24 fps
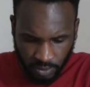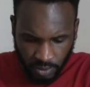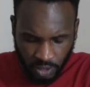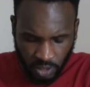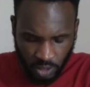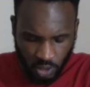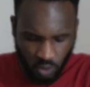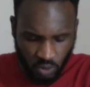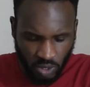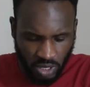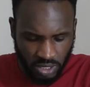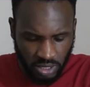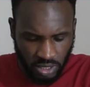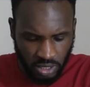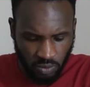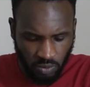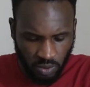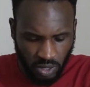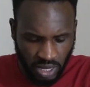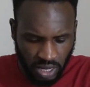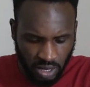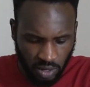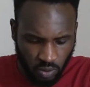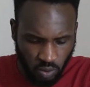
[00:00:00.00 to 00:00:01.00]
So I think
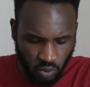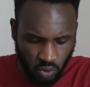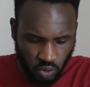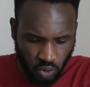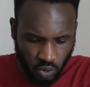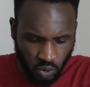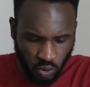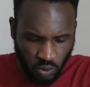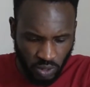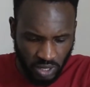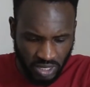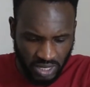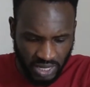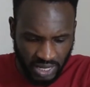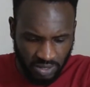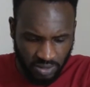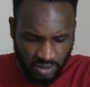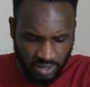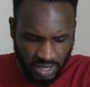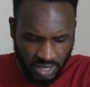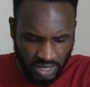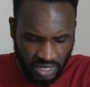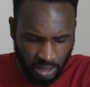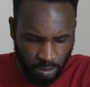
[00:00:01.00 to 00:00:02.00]
we are good to go now. So I
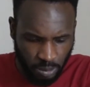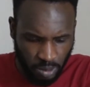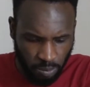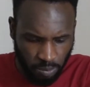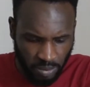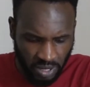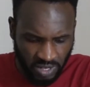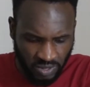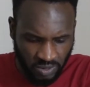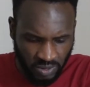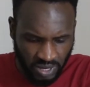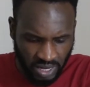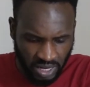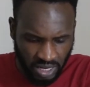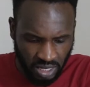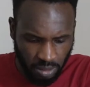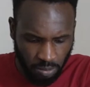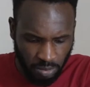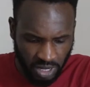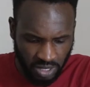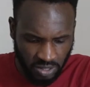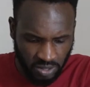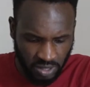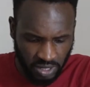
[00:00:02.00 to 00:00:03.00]
just enter my password and
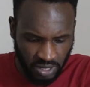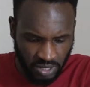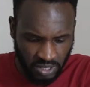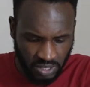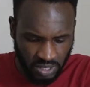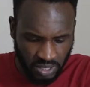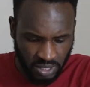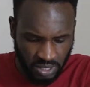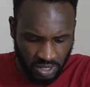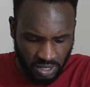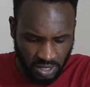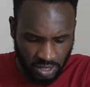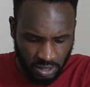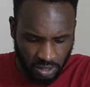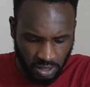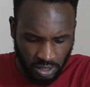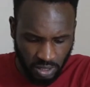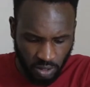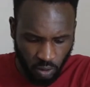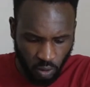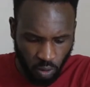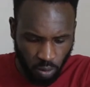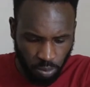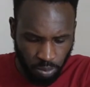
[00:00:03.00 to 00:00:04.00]
email. As you can see, this is the
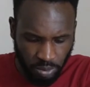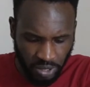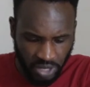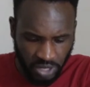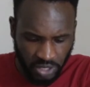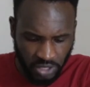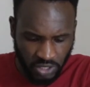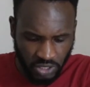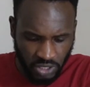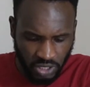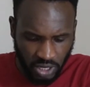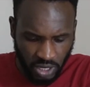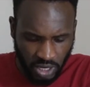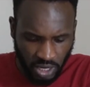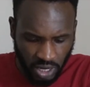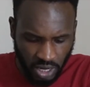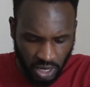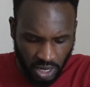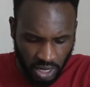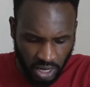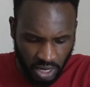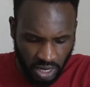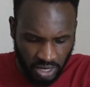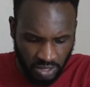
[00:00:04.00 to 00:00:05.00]
home page,
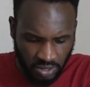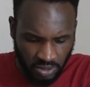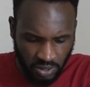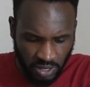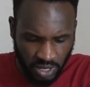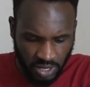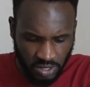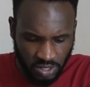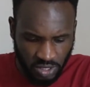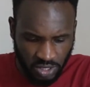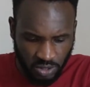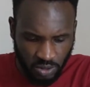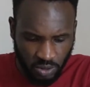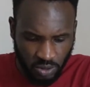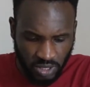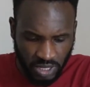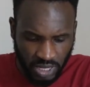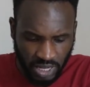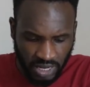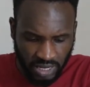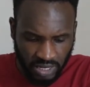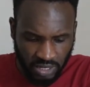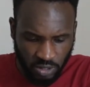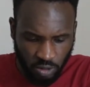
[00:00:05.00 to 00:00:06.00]
and as you can see, those
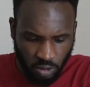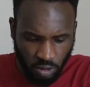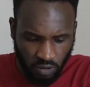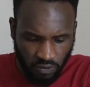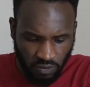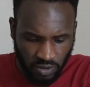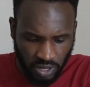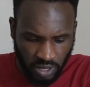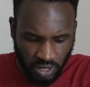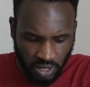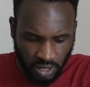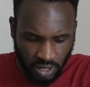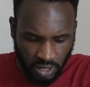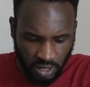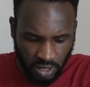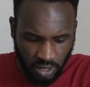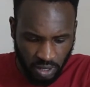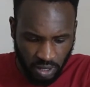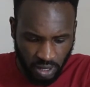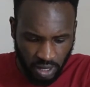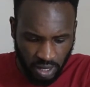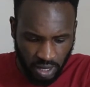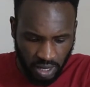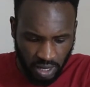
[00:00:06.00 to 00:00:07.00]
are the survey
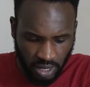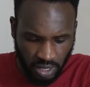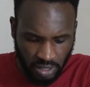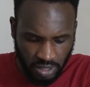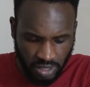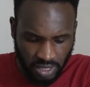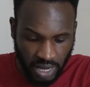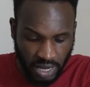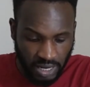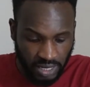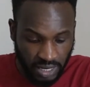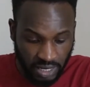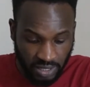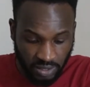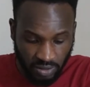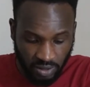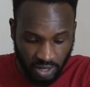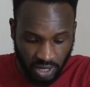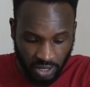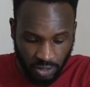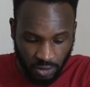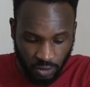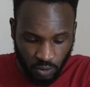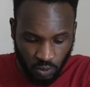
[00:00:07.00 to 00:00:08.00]
site that you
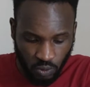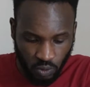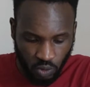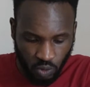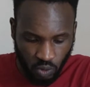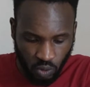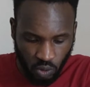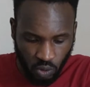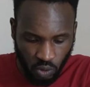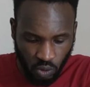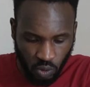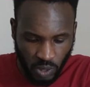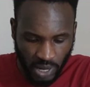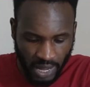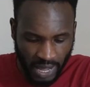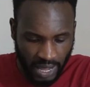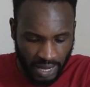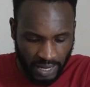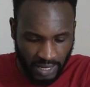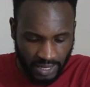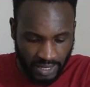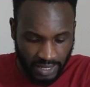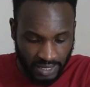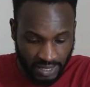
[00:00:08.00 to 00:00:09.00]
can use to go
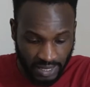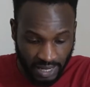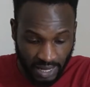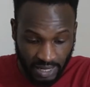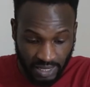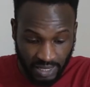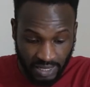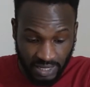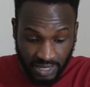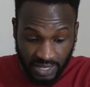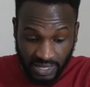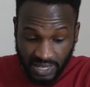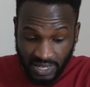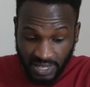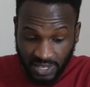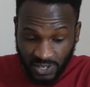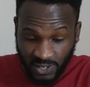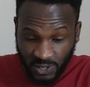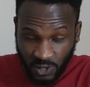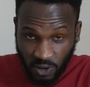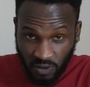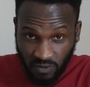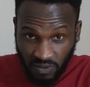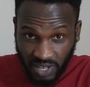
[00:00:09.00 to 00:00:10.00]
and start taking
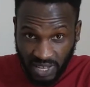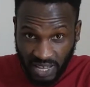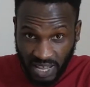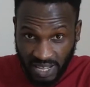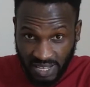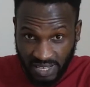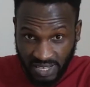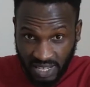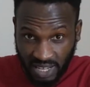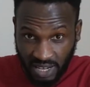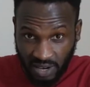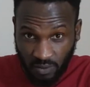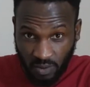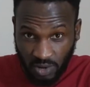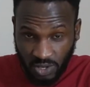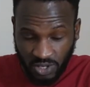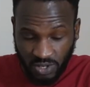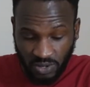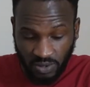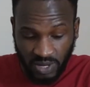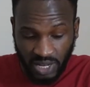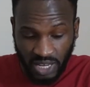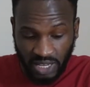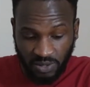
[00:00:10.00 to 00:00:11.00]
survey, answer
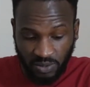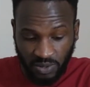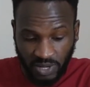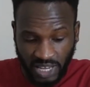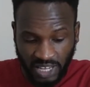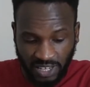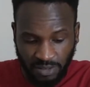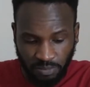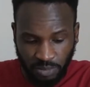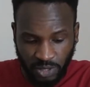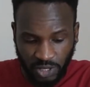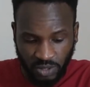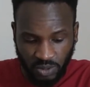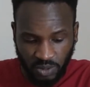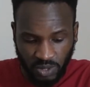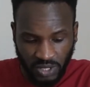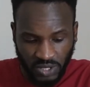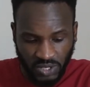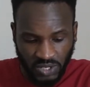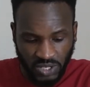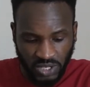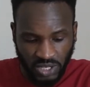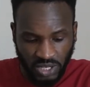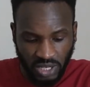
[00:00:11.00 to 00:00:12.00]
question, and you get paid. So you
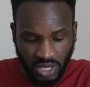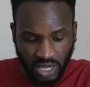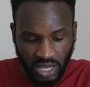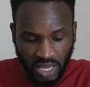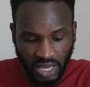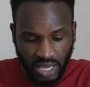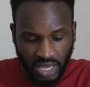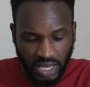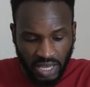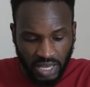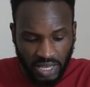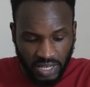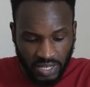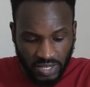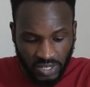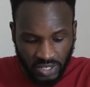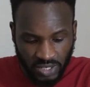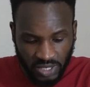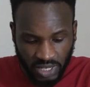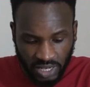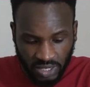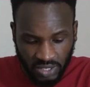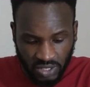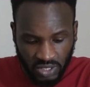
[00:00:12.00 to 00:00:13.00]
can see
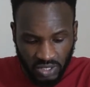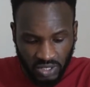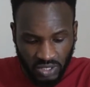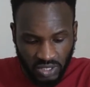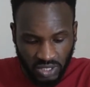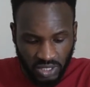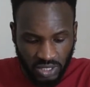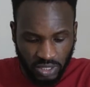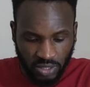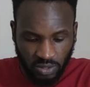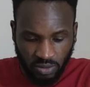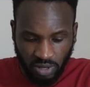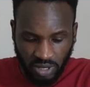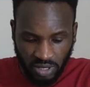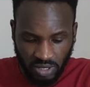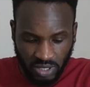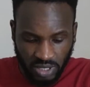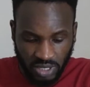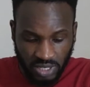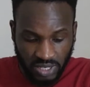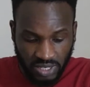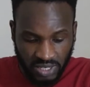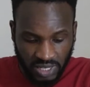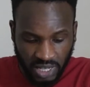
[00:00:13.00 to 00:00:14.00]
InstaGC. You can
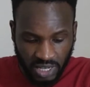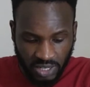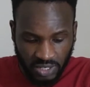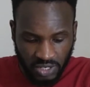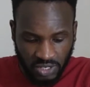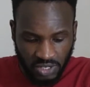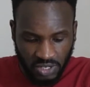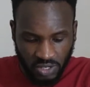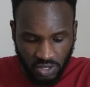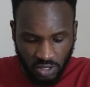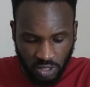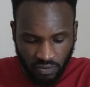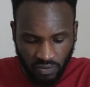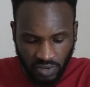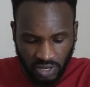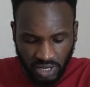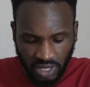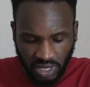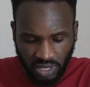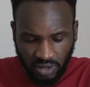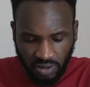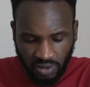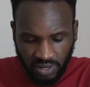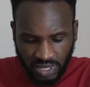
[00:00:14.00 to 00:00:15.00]
see InstaGC survey.
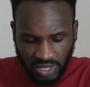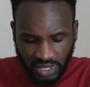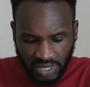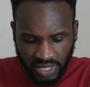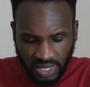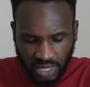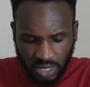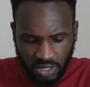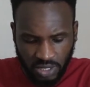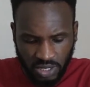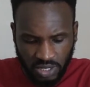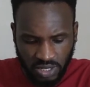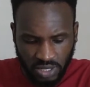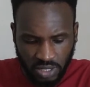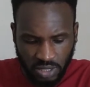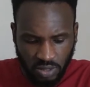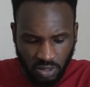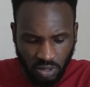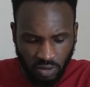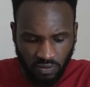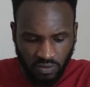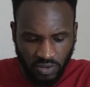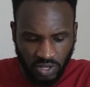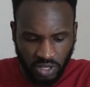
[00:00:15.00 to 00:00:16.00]
Click on InstaGC
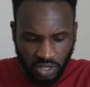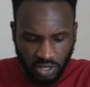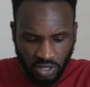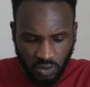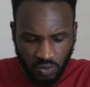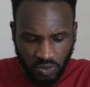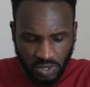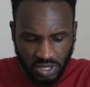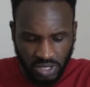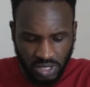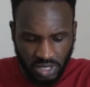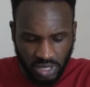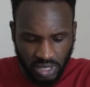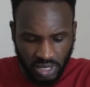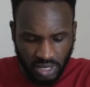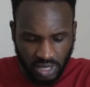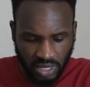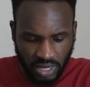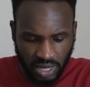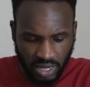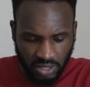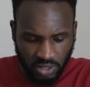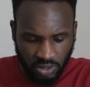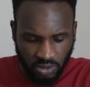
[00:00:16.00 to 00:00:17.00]
survey. You will see
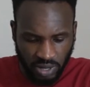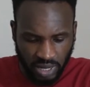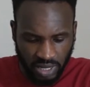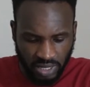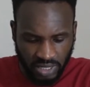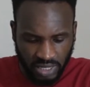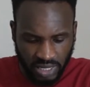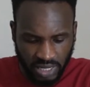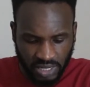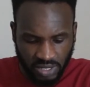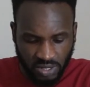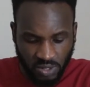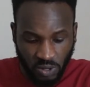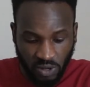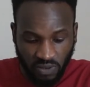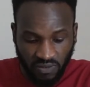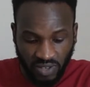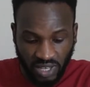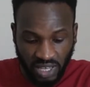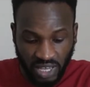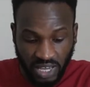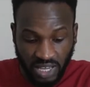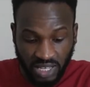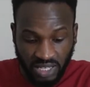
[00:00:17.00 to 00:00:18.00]
that you can take
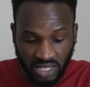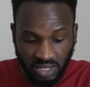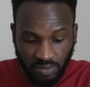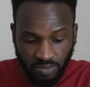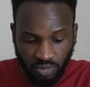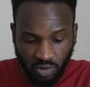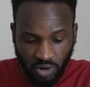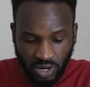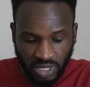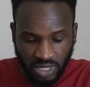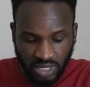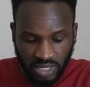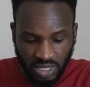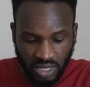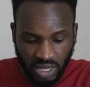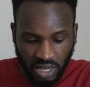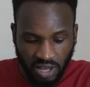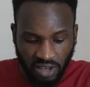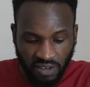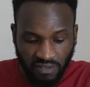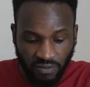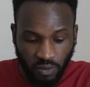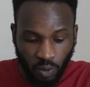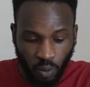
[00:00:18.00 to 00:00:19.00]
survey 80 points
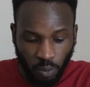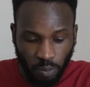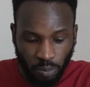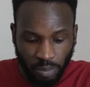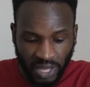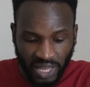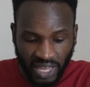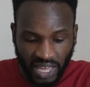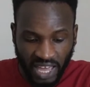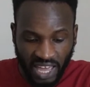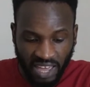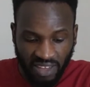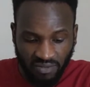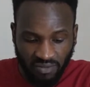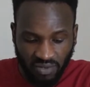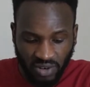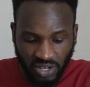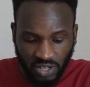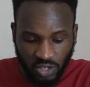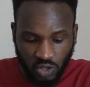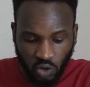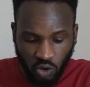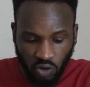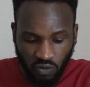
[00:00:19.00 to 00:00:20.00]
for per
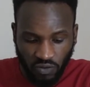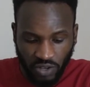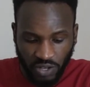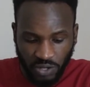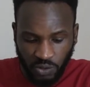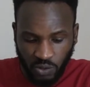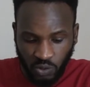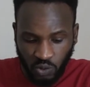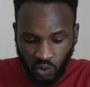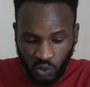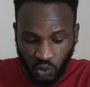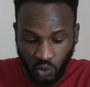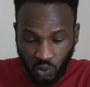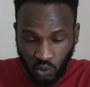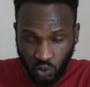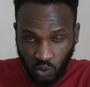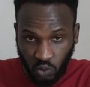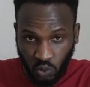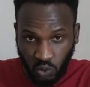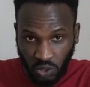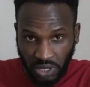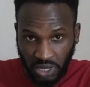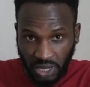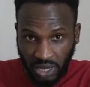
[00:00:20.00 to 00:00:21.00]
every survey you
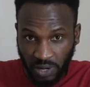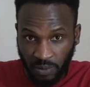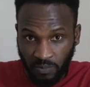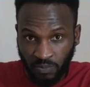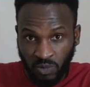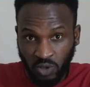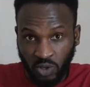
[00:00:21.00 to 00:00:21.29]
do here.